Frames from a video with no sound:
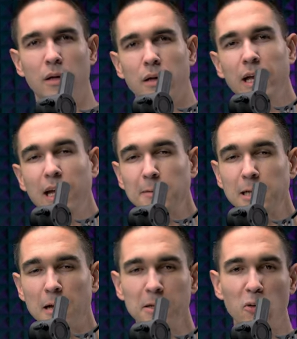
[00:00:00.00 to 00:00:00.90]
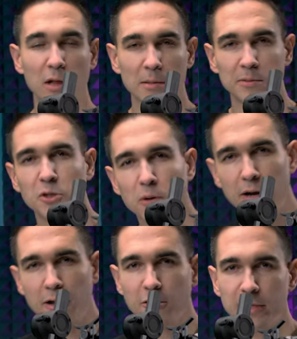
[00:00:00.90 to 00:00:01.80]
Hey, I'm Tommy. Welcome to
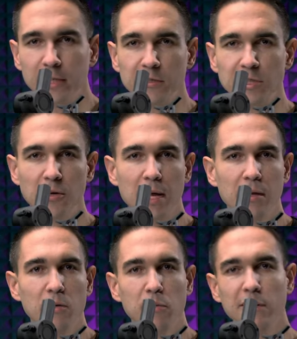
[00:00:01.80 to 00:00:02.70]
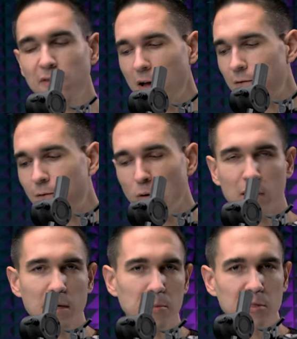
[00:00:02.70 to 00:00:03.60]
another Gear Showdown. We've got four
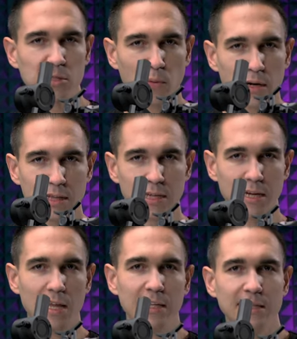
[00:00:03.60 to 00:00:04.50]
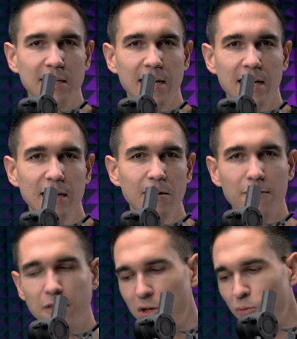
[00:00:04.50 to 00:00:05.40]
gimbals running the gauntlet today.
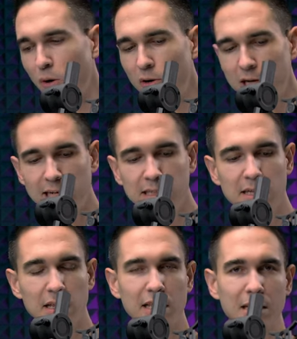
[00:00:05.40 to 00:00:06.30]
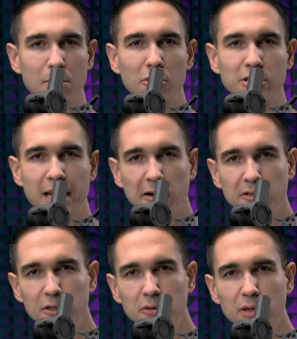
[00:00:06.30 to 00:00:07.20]
The Ronin S, the Moza Air
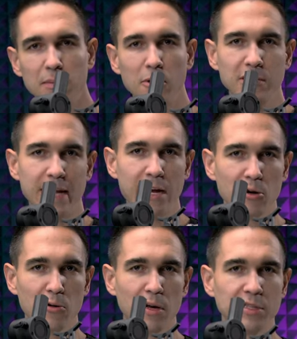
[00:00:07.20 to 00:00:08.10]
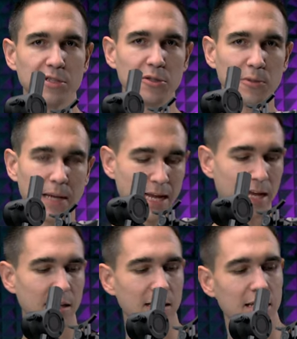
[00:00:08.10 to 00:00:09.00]
2, the Moza Aircross 2,
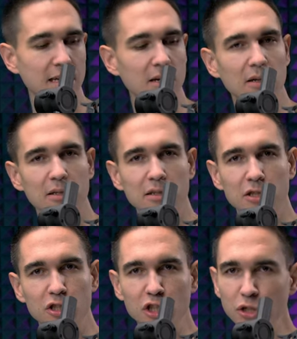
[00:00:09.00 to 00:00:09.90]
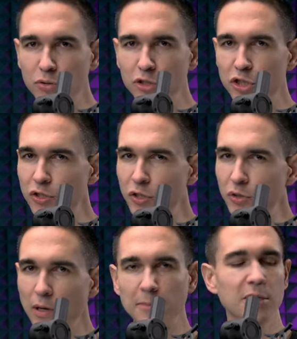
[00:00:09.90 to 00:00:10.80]
and the I'm just
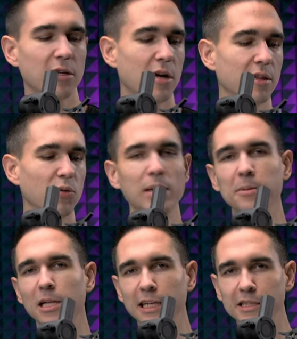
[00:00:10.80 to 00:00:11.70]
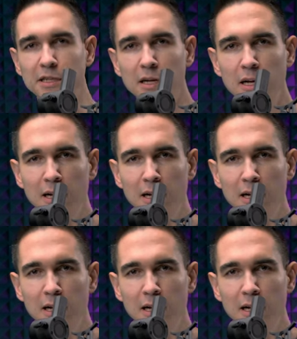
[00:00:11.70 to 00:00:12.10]
going to call it the Weebill S.